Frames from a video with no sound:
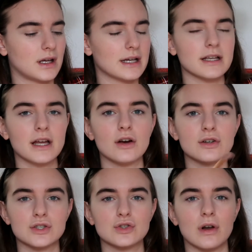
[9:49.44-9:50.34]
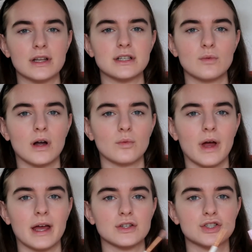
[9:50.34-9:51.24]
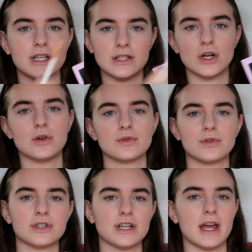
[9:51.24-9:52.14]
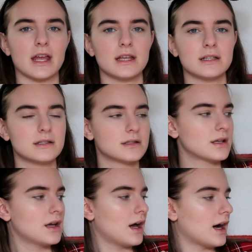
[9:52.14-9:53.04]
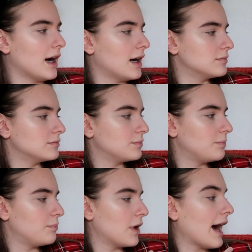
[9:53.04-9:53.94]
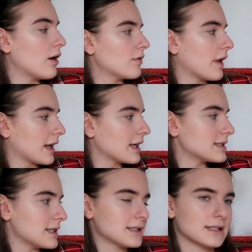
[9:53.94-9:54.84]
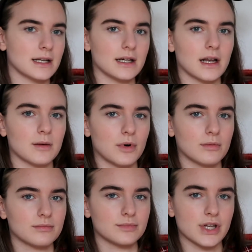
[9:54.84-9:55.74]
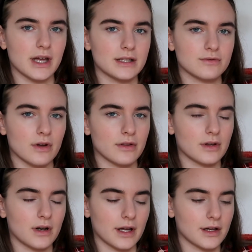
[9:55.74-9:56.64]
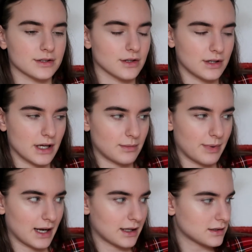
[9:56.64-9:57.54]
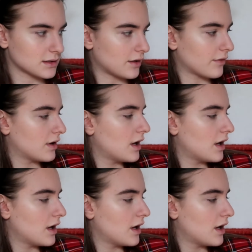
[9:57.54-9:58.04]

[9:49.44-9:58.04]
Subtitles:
It's like her astrology one where she chose all the shades, but out of, like, existing ColourPop shades rather than, like, her Zodiac palette and stuff.